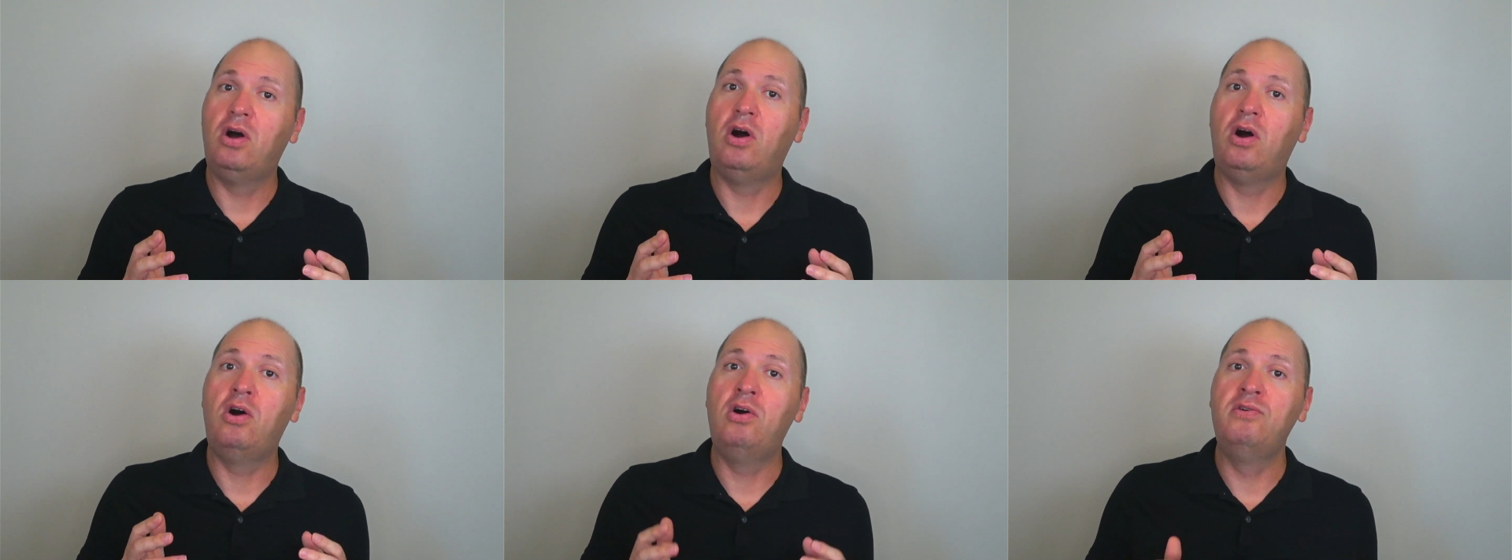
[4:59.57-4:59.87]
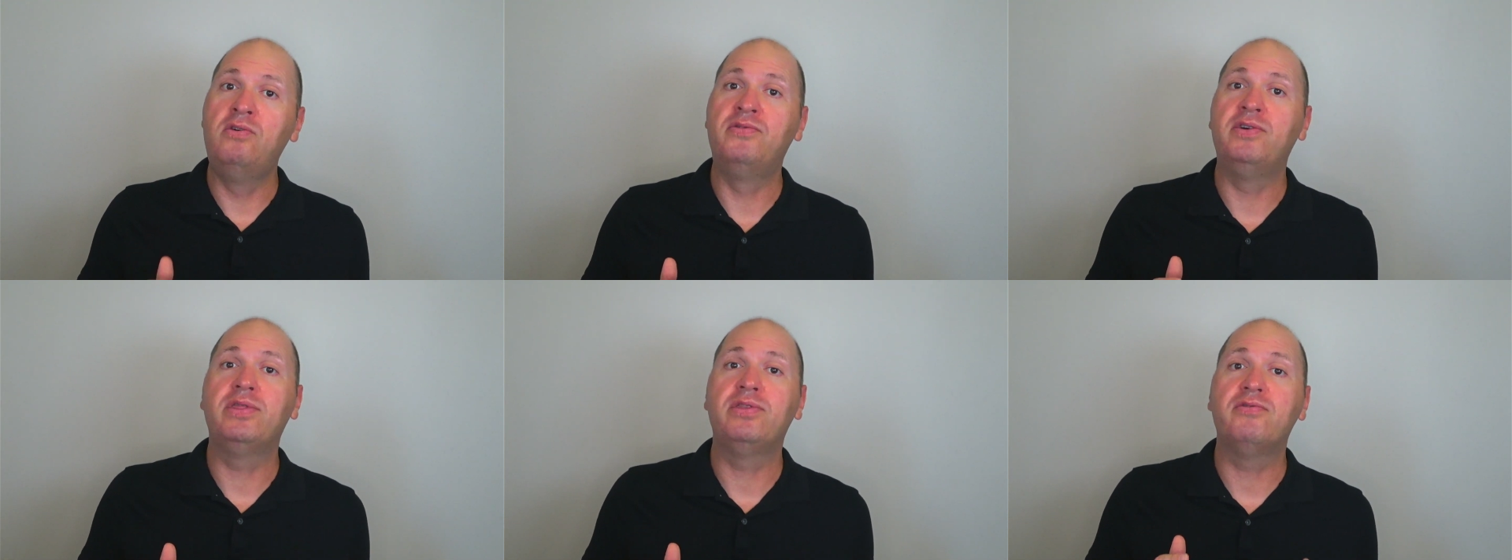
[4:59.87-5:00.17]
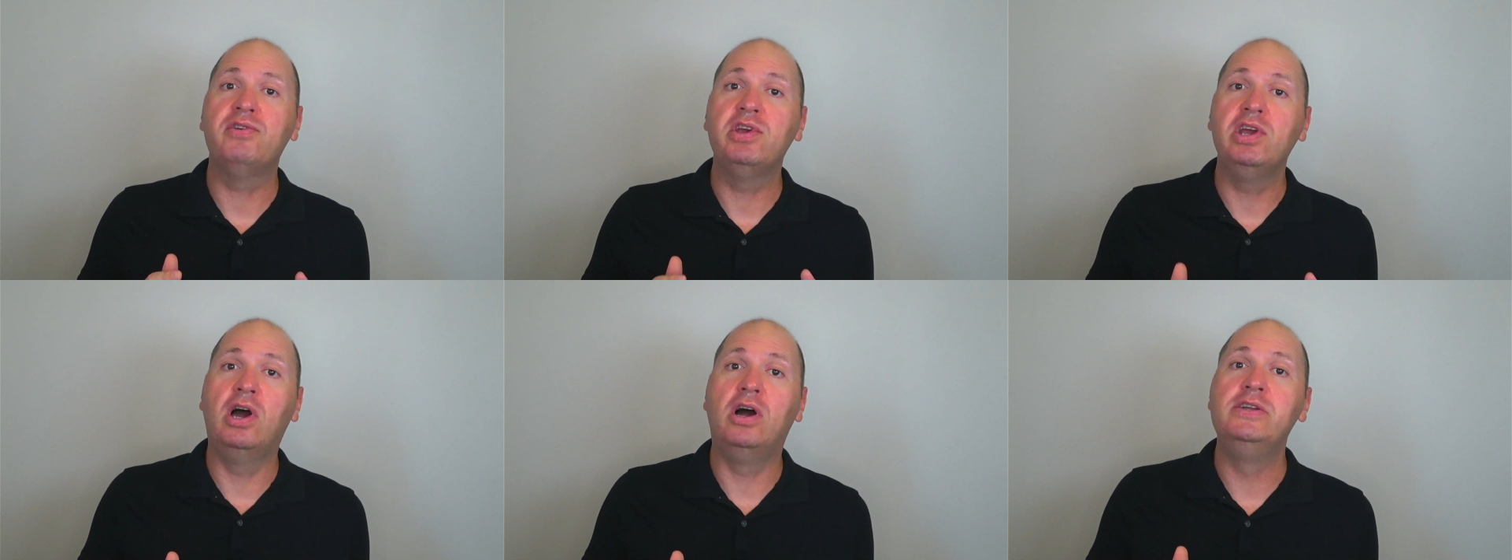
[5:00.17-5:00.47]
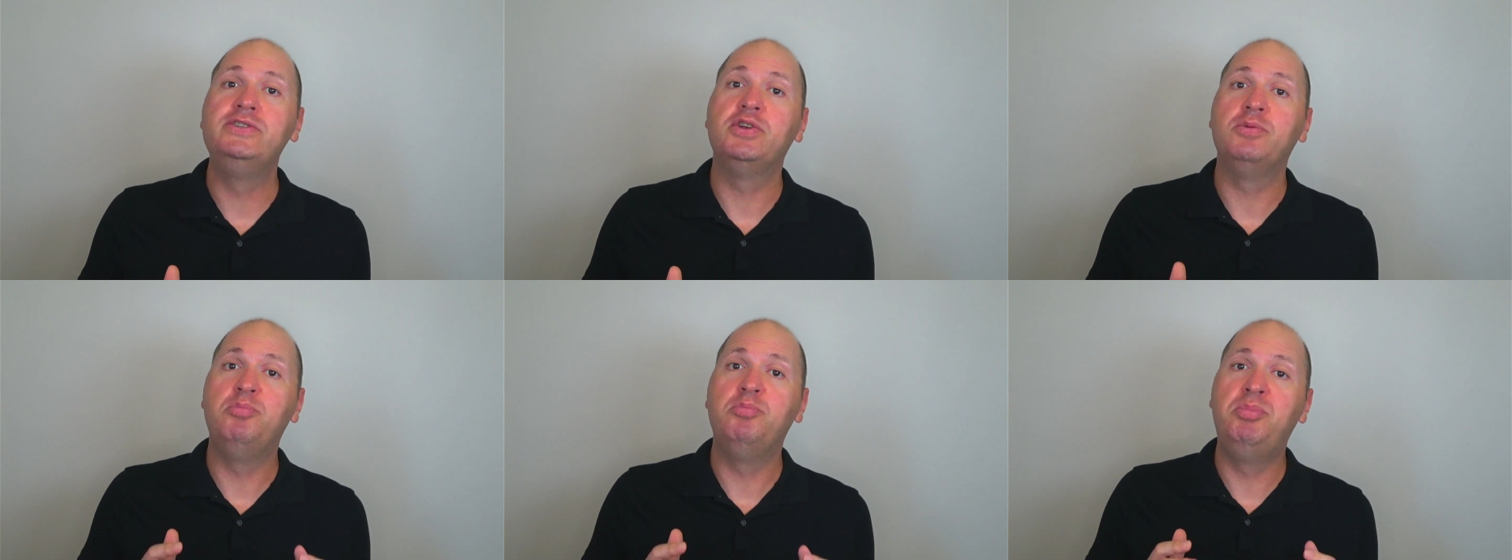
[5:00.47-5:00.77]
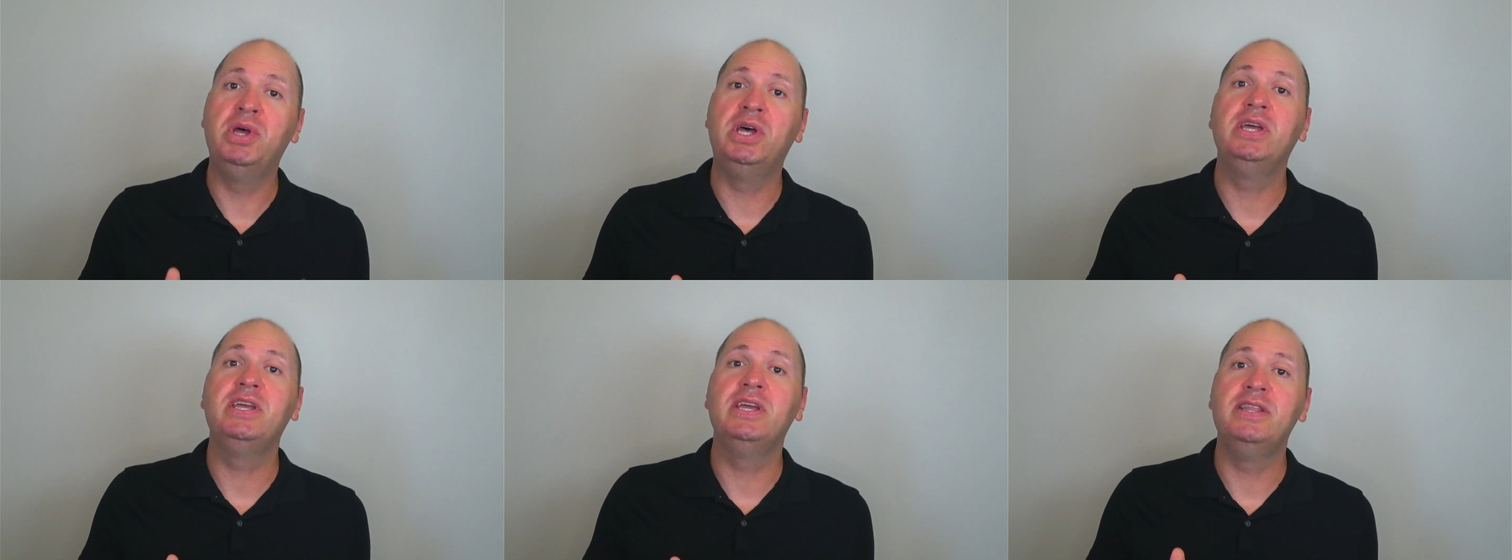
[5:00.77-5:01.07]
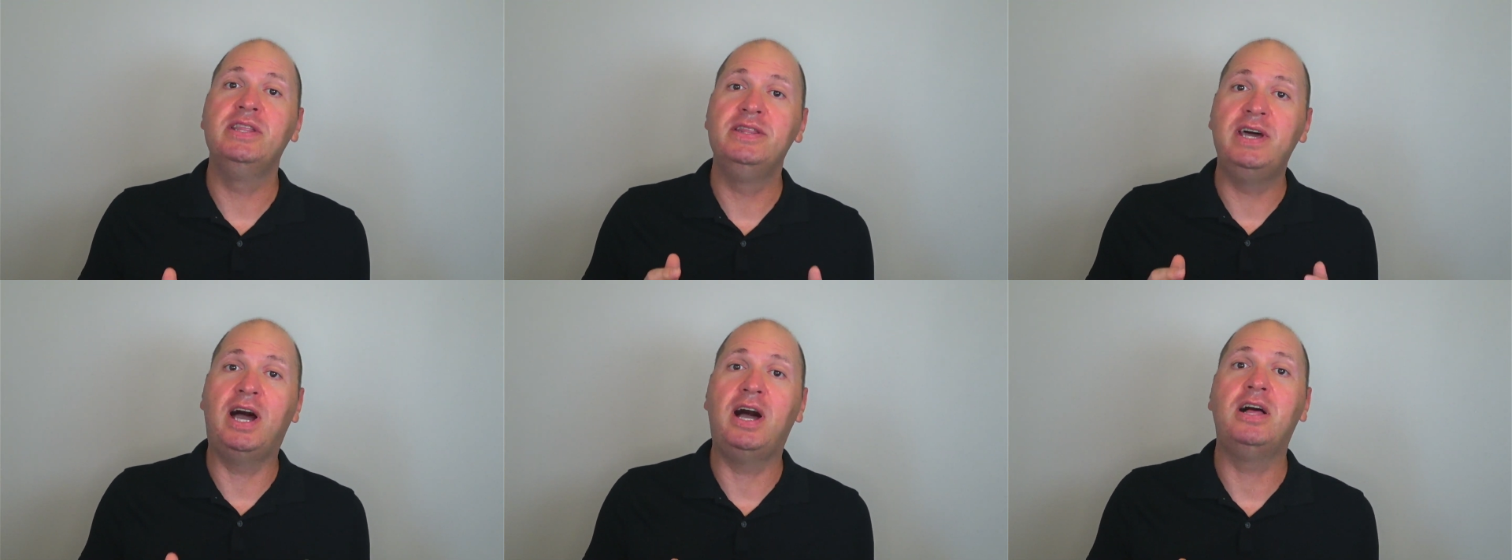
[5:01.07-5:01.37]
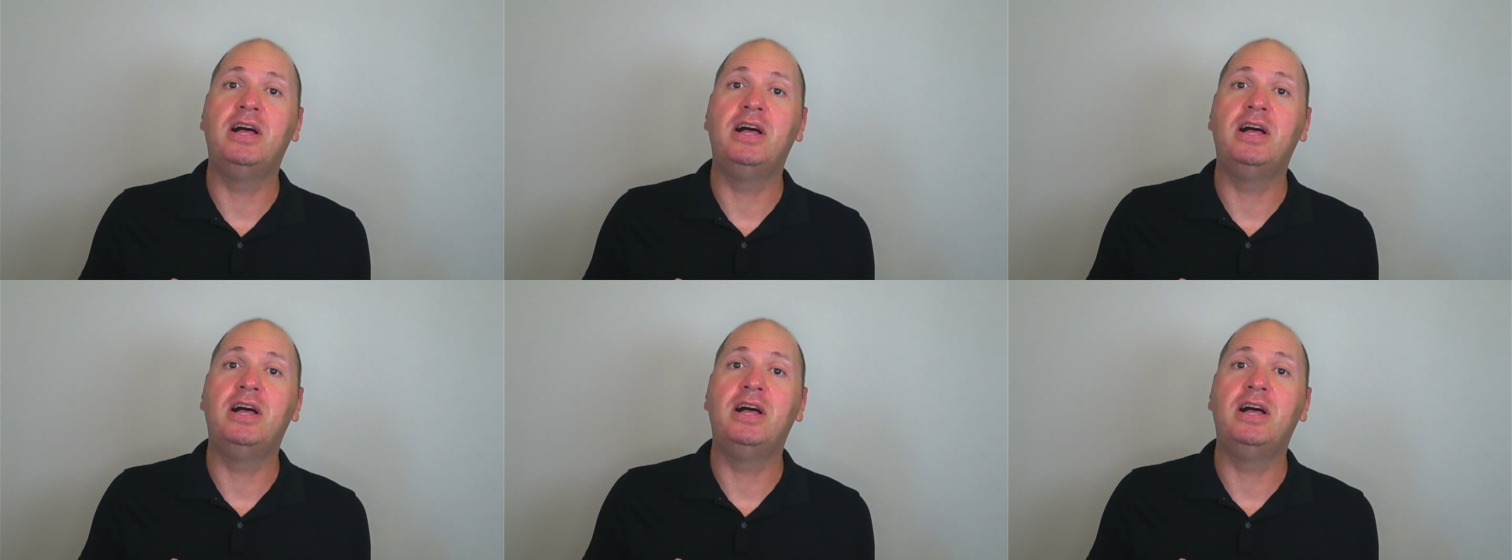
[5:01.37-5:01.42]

over $300 billion